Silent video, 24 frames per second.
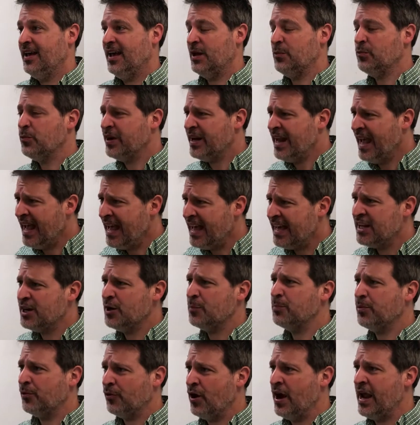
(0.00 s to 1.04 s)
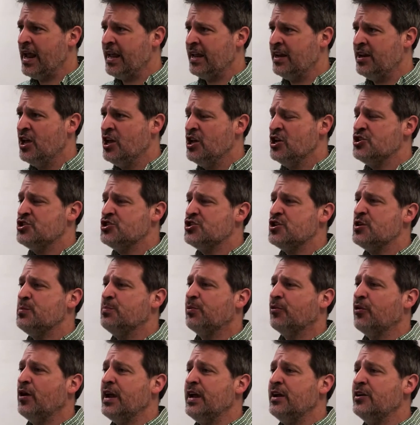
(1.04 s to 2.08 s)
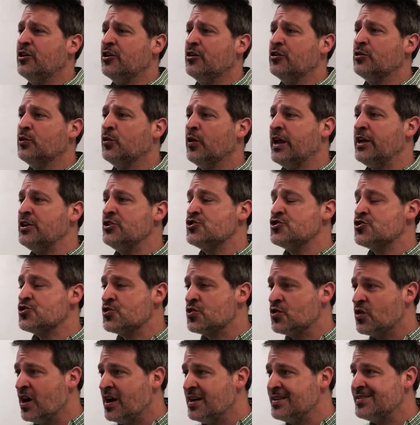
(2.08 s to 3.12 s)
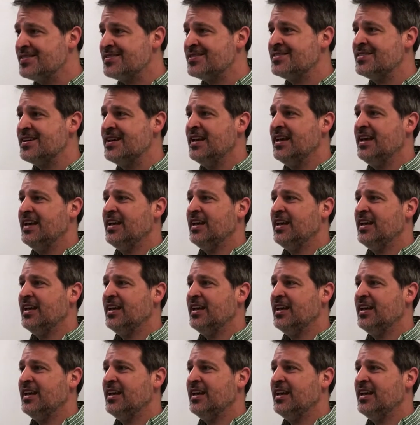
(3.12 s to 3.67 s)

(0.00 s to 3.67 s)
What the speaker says: And when Hannah prayed, she prayed her great trust